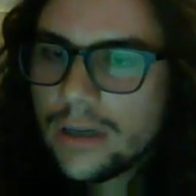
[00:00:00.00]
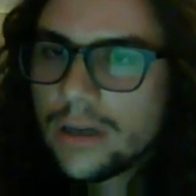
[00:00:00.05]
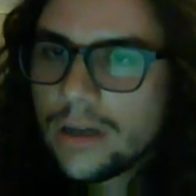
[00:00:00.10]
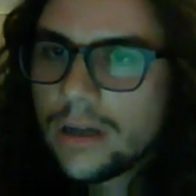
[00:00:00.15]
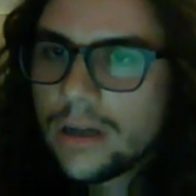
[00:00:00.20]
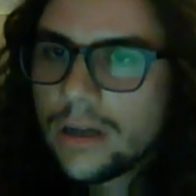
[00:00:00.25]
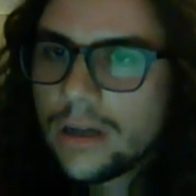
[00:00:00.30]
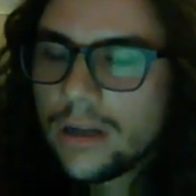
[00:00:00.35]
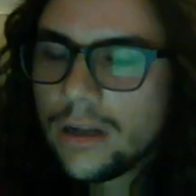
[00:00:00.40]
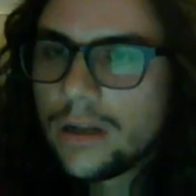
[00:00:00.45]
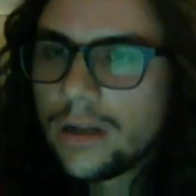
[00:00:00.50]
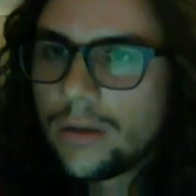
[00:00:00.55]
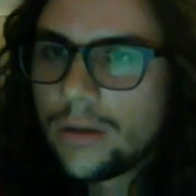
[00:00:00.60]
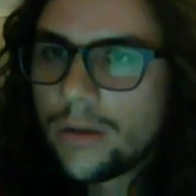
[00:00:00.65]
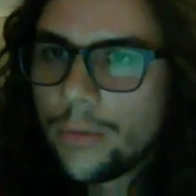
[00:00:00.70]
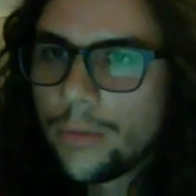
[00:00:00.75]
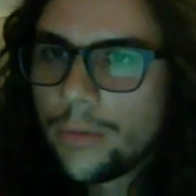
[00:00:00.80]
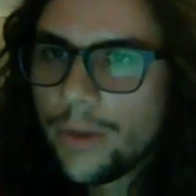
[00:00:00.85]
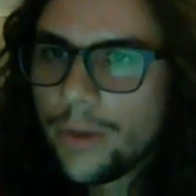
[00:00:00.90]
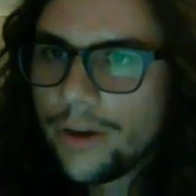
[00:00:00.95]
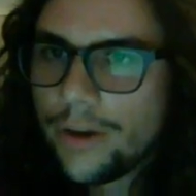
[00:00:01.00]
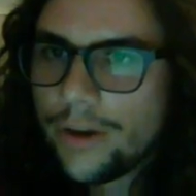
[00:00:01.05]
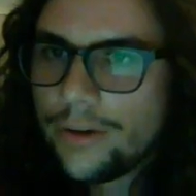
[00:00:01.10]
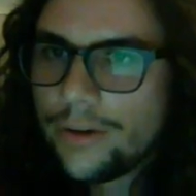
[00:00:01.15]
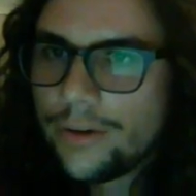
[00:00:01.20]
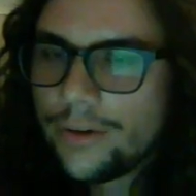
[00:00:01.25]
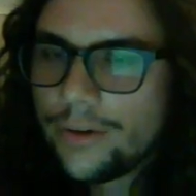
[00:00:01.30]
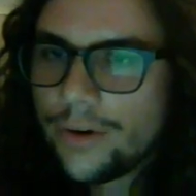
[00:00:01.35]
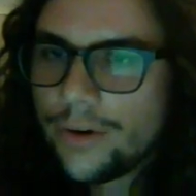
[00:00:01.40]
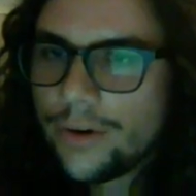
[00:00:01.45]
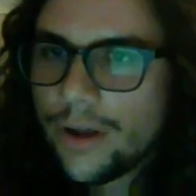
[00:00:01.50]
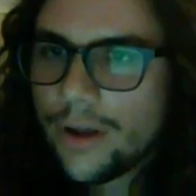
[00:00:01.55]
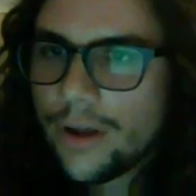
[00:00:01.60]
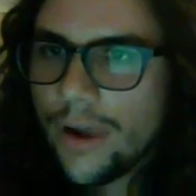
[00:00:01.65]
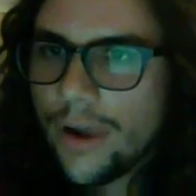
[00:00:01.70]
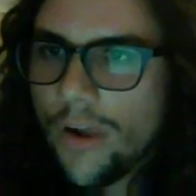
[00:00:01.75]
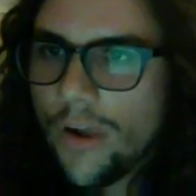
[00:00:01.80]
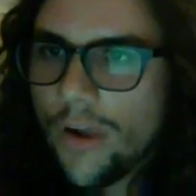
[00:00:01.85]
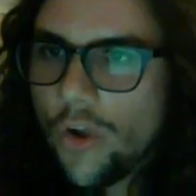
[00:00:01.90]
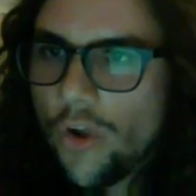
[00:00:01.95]
on my own.
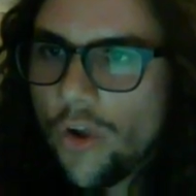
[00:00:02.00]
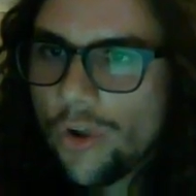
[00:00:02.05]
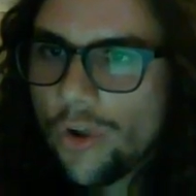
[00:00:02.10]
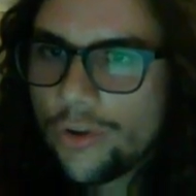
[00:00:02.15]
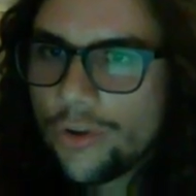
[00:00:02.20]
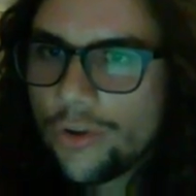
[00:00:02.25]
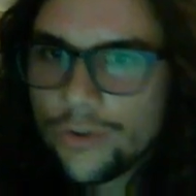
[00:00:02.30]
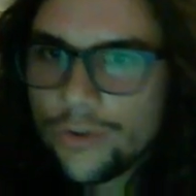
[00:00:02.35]
This